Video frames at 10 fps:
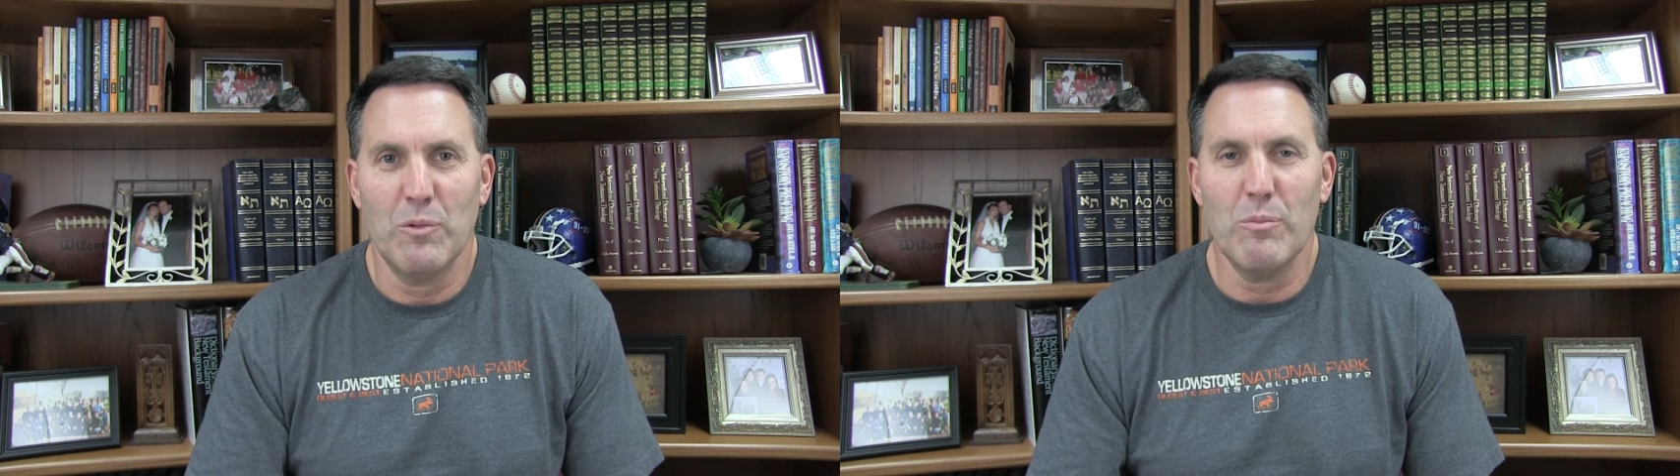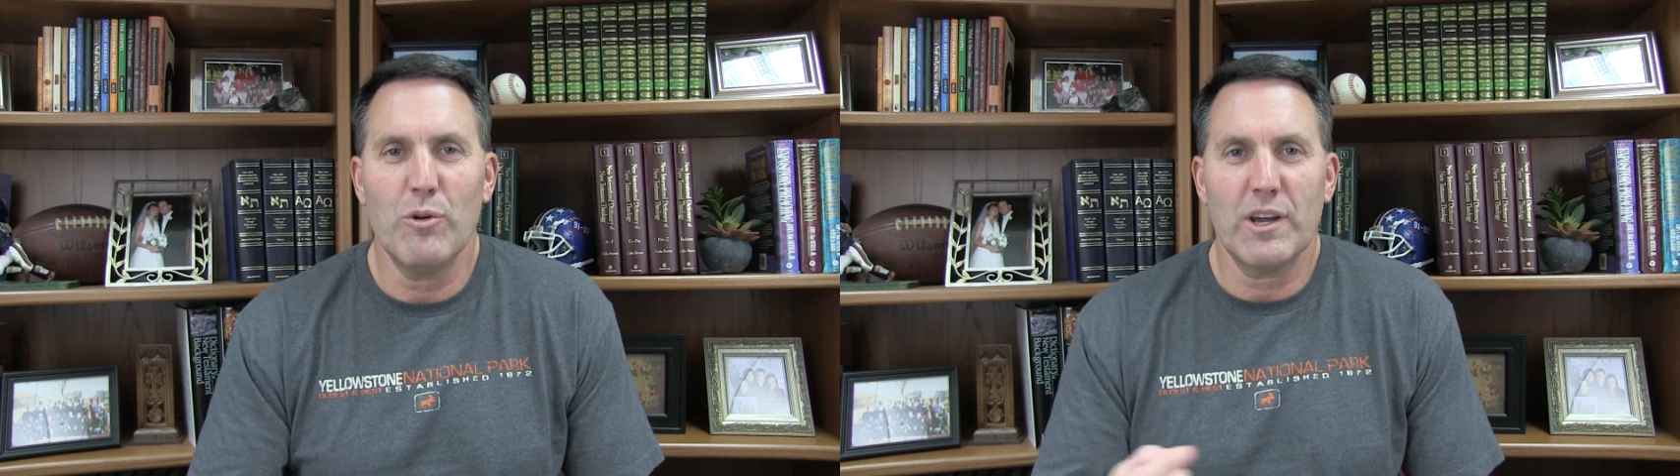
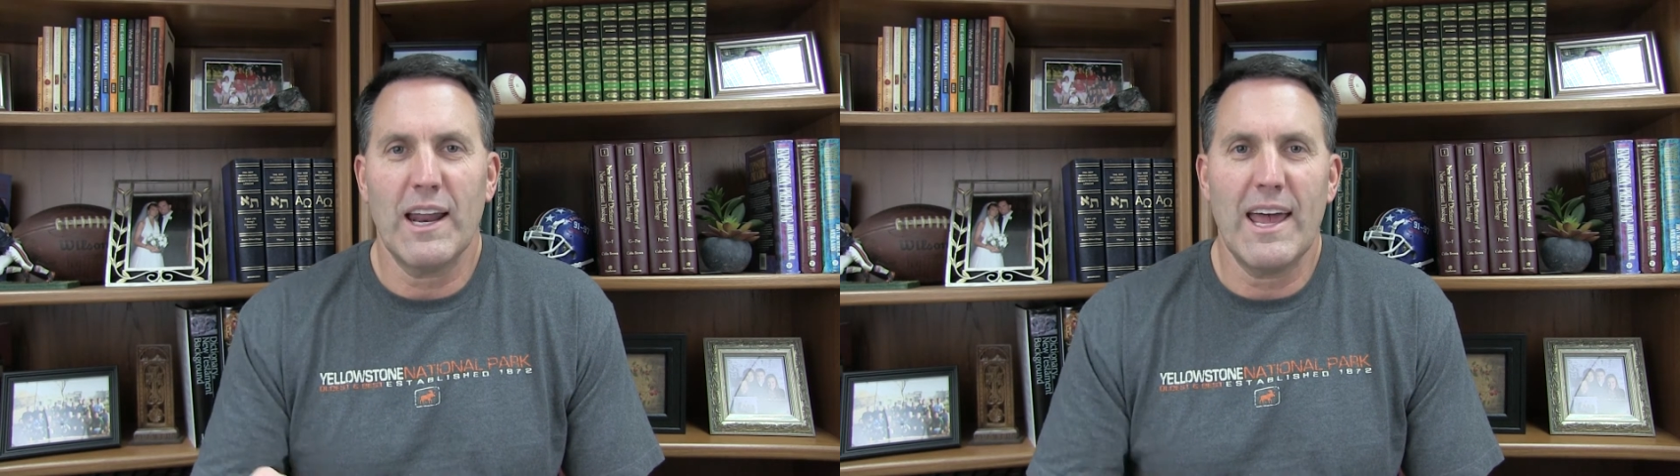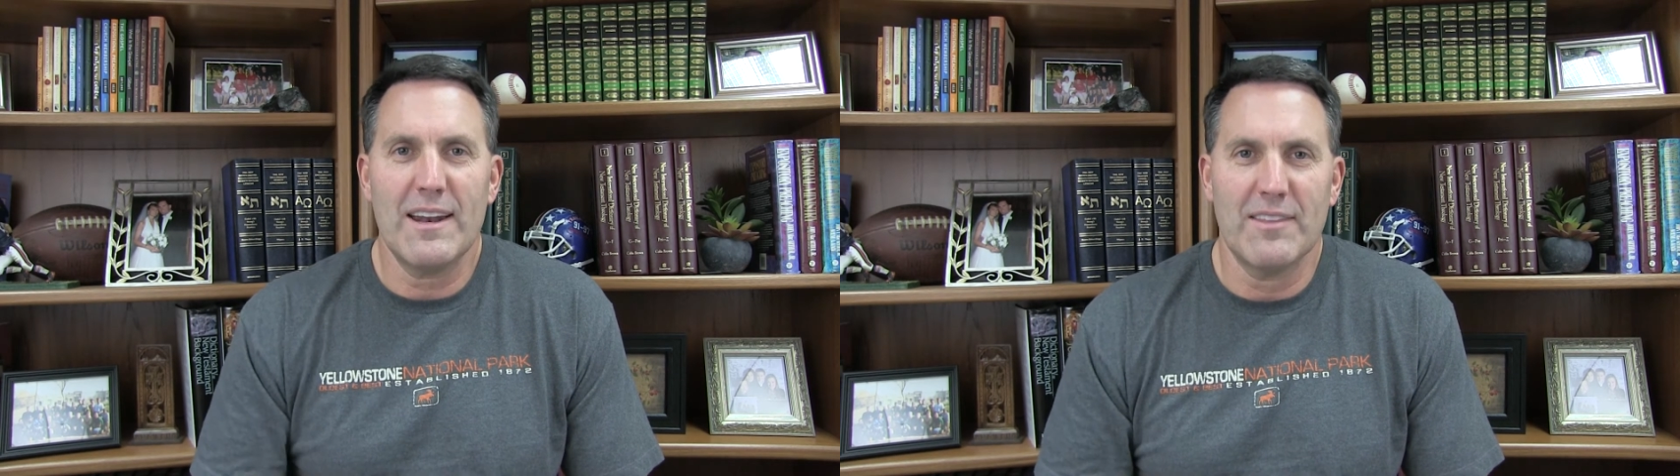what more could
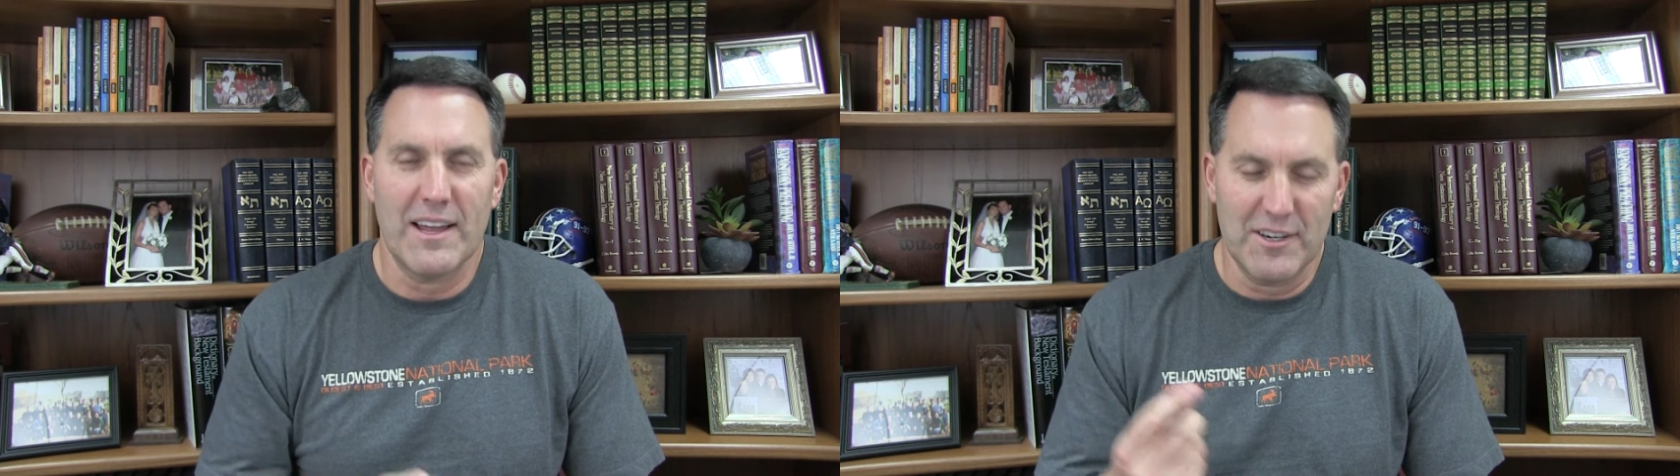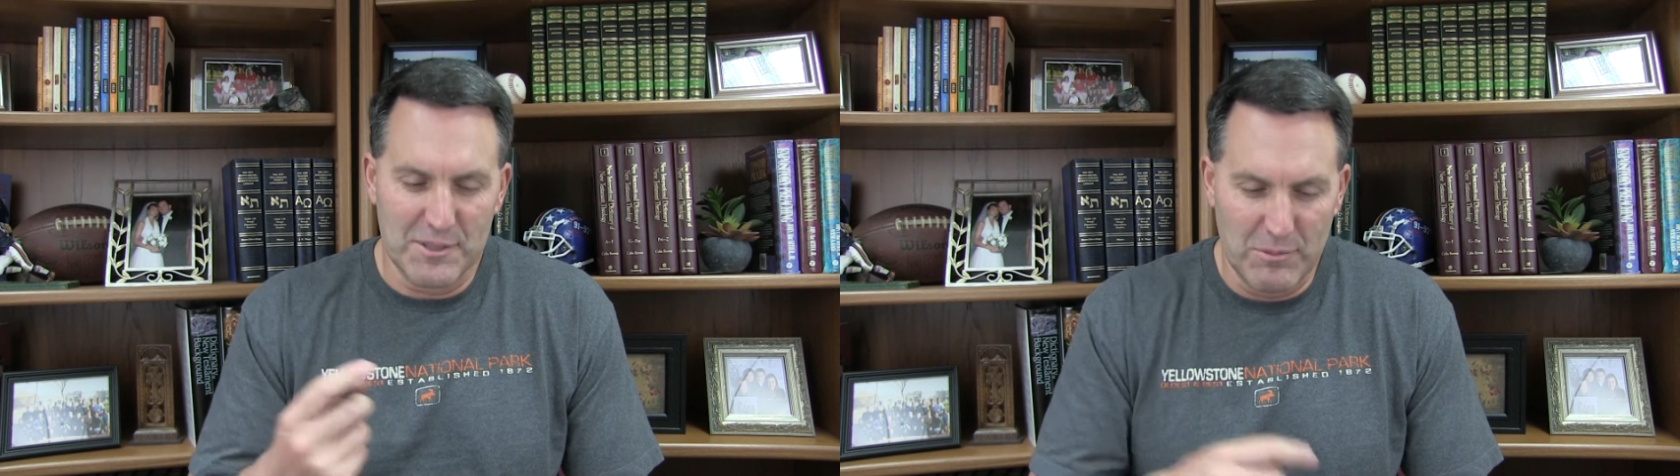I add to
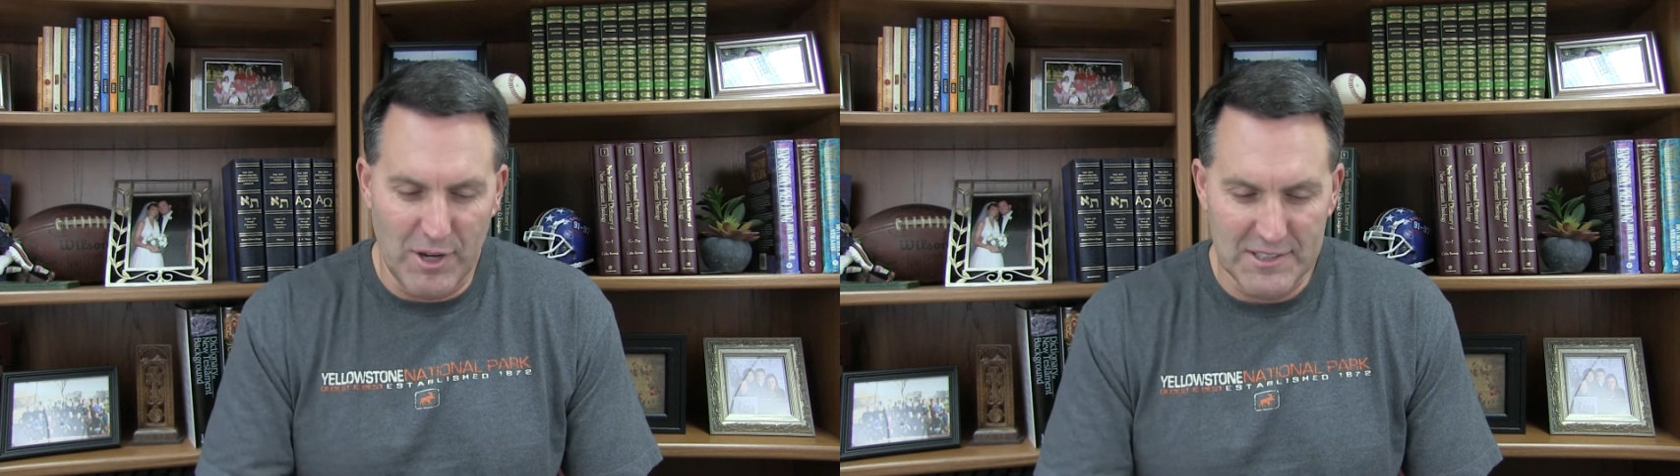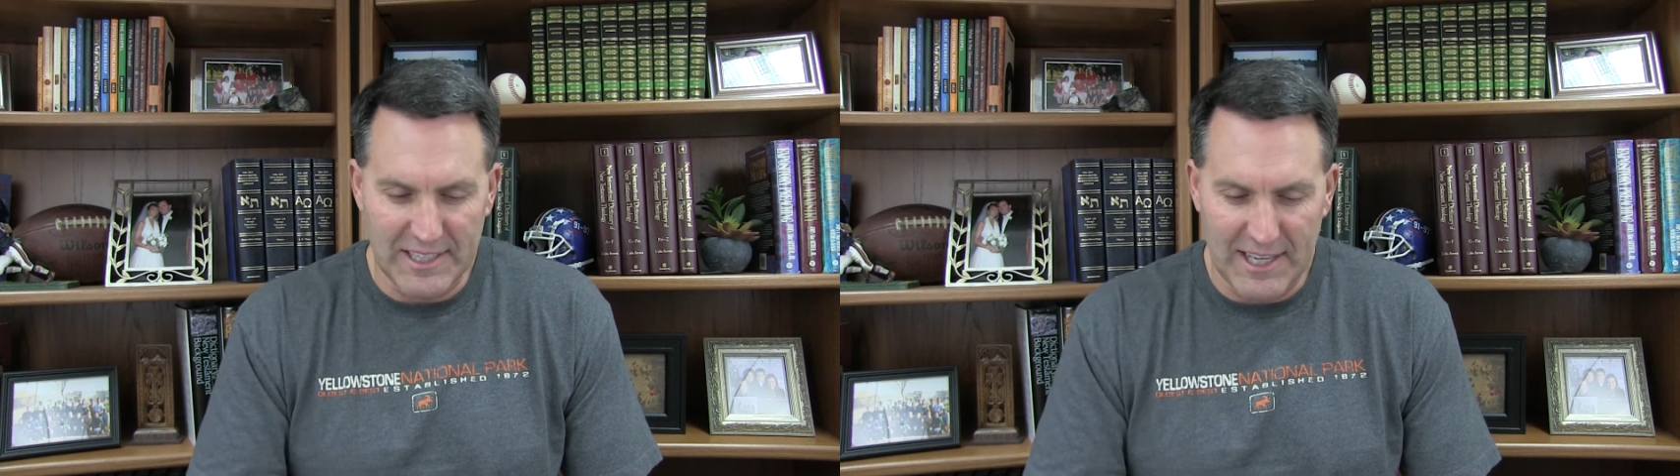that? Here's some
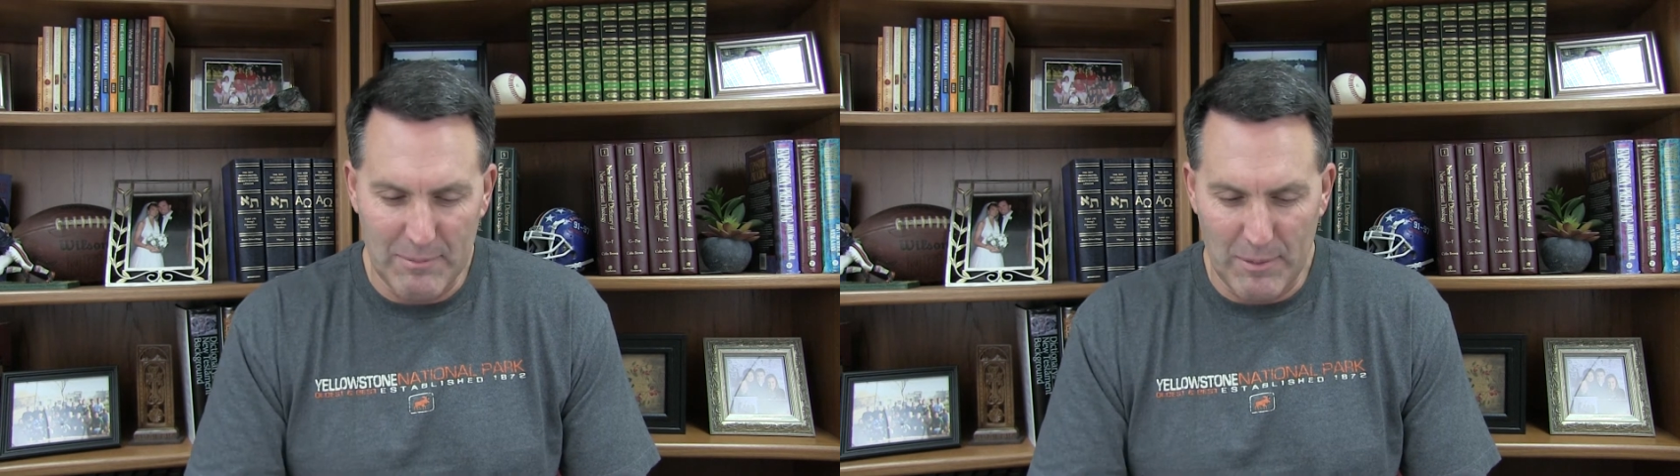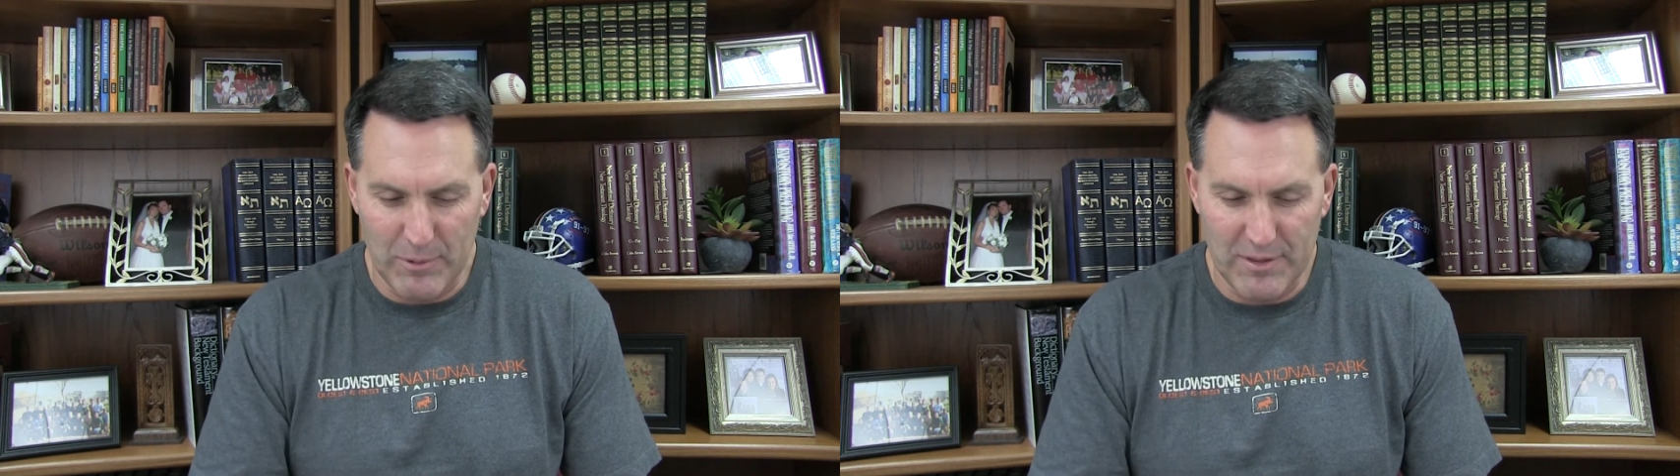thoughts I came
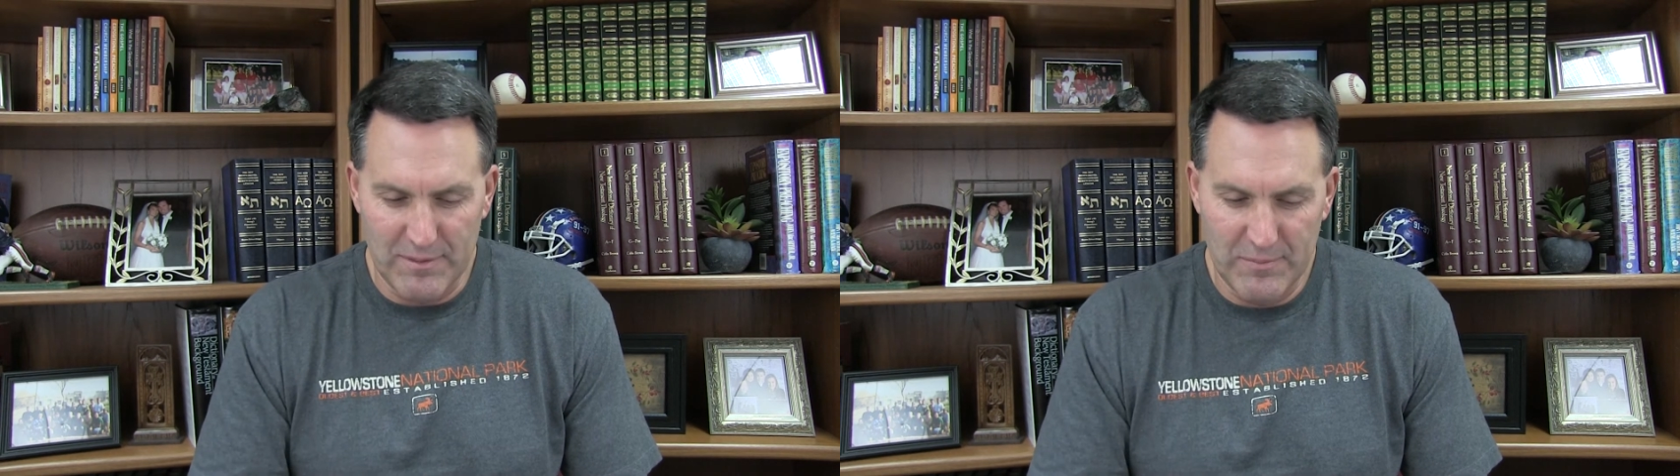up with.